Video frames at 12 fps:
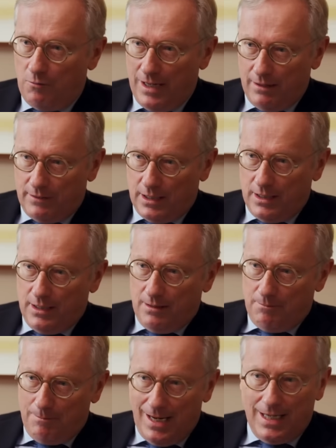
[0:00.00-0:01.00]
we have
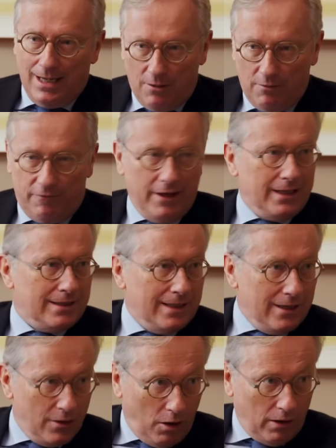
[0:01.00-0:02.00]
many who think
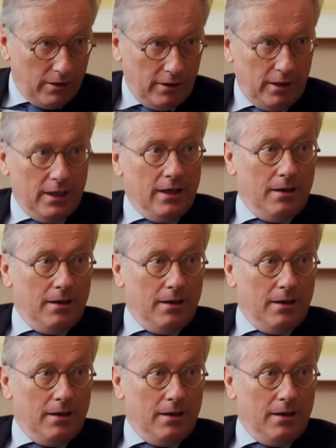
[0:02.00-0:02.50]
in dollar,